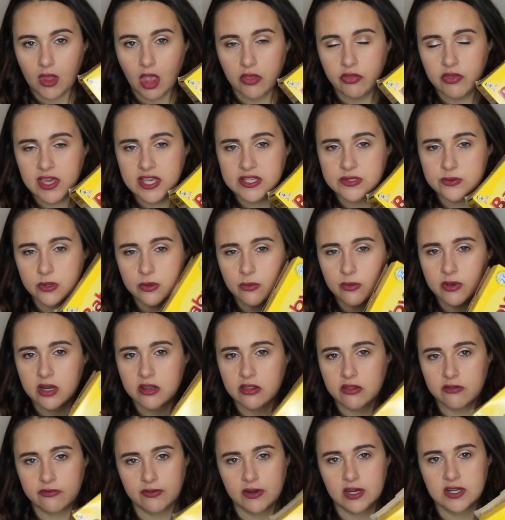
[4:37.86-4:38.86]
these were one
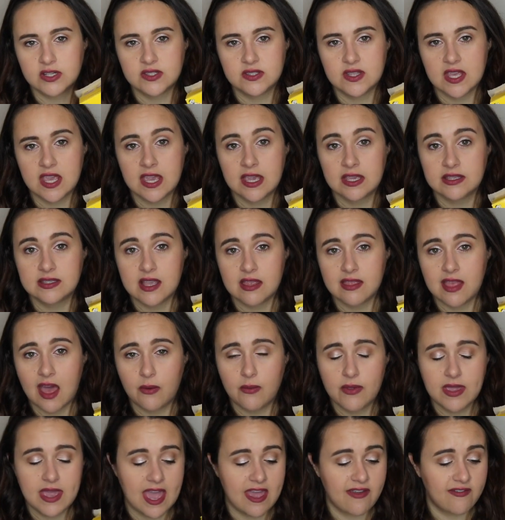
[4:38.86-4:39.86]
of the first things
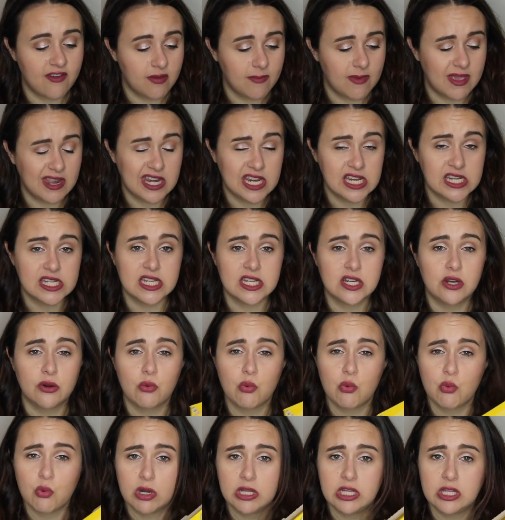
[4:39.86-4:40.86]
that we gave him, and he did
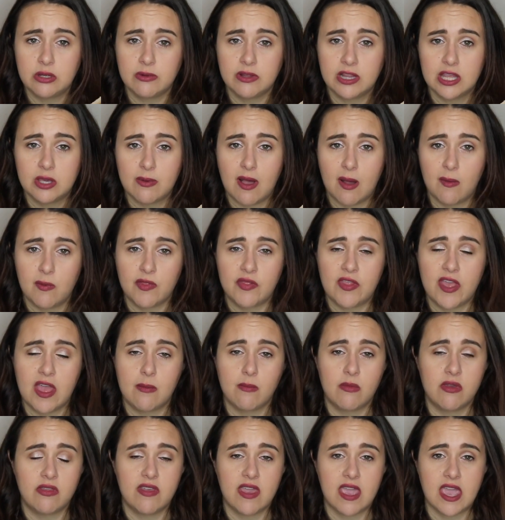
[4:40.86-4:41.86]
really well with
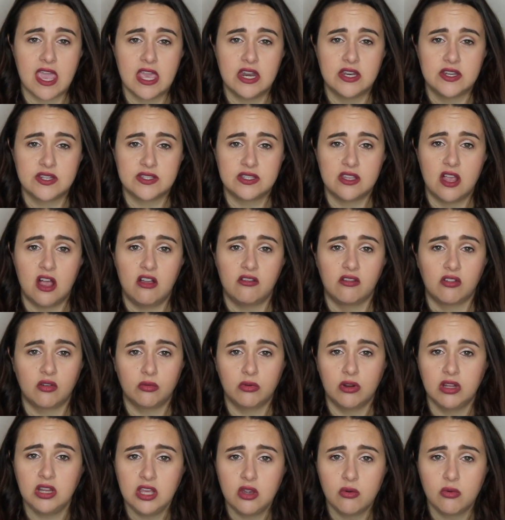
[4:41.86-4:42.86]
them. They dissolve
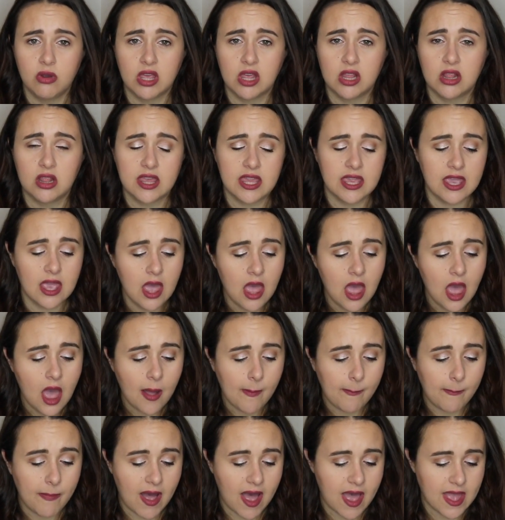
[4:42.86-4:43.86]
really quickly,
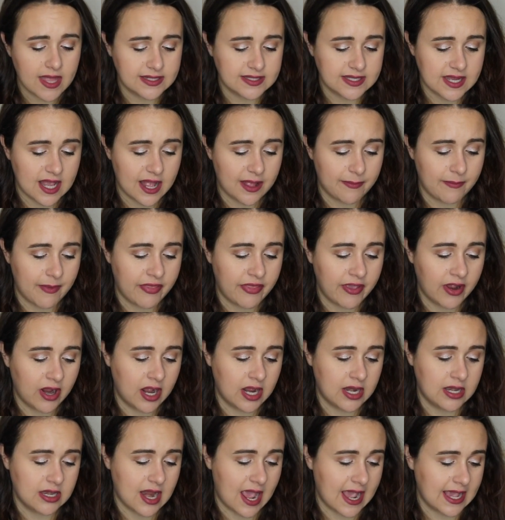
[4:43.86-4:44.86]
but
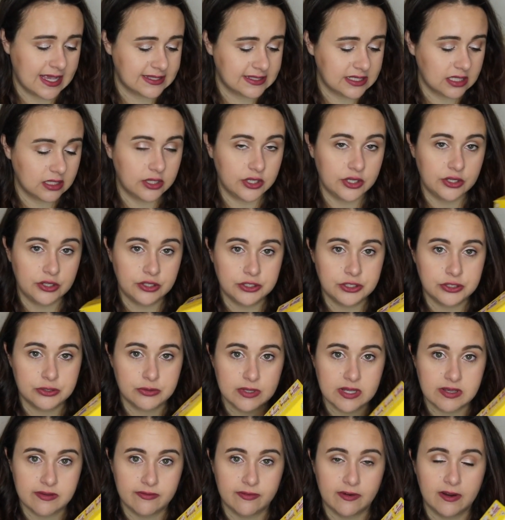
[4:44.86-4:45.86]
they're a nice little
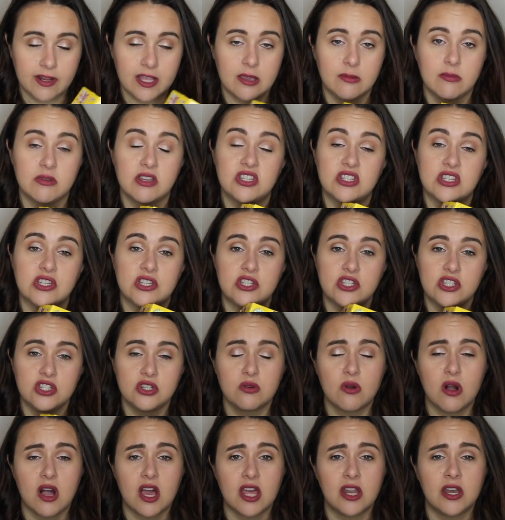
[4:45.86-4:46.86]
treat for him to
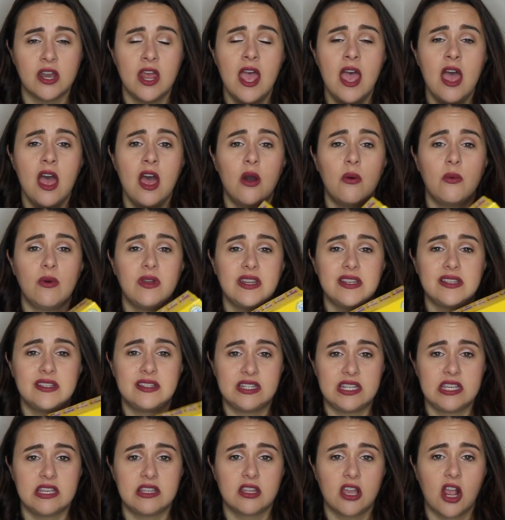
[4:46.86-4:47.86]
chew on when
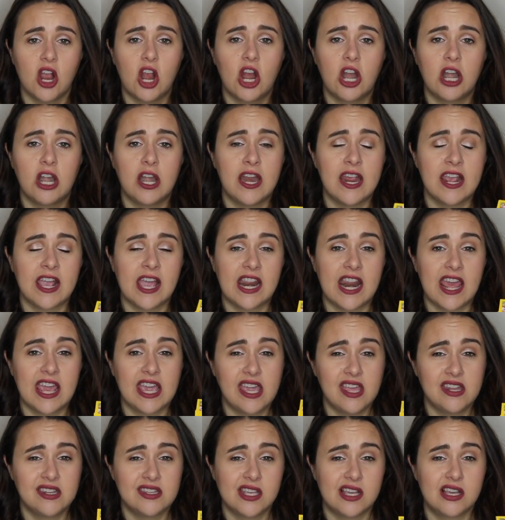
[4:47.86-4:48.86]
his teeth are hurting, and
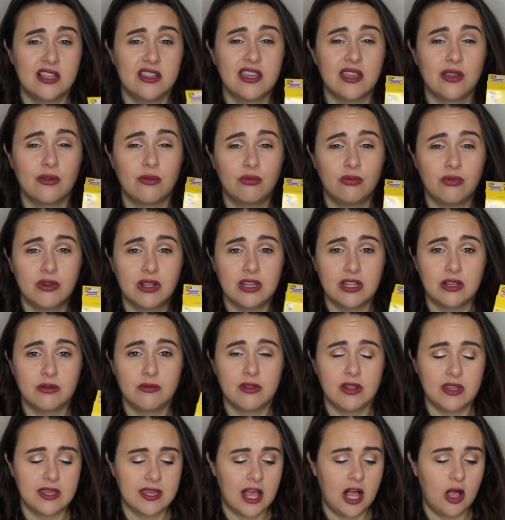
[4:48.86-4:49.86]
I can tell they
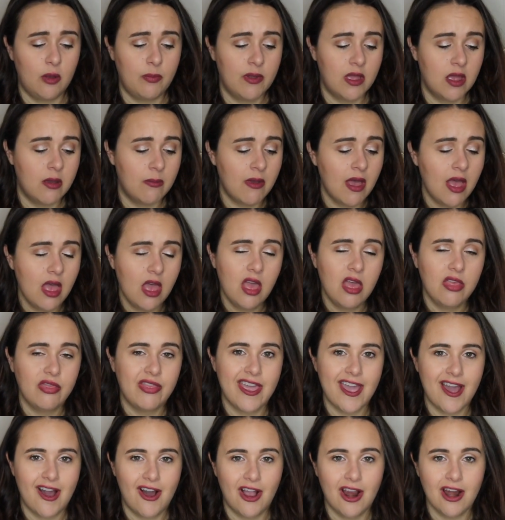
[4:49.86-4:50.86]
really help him.
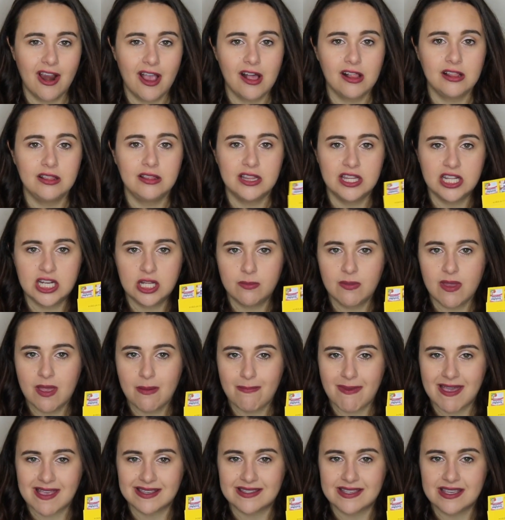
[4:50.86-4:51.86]
They are a little
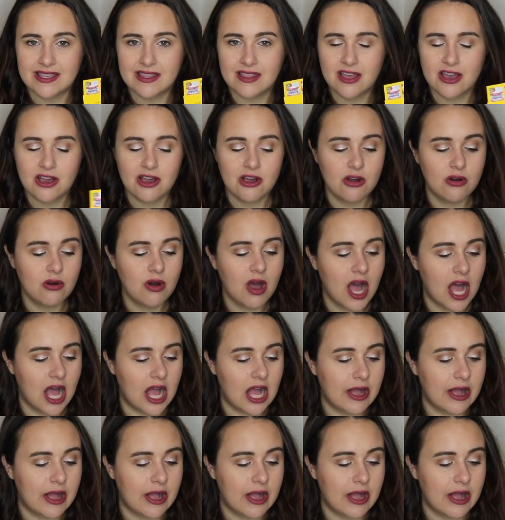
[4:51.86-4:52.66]
bit messy though.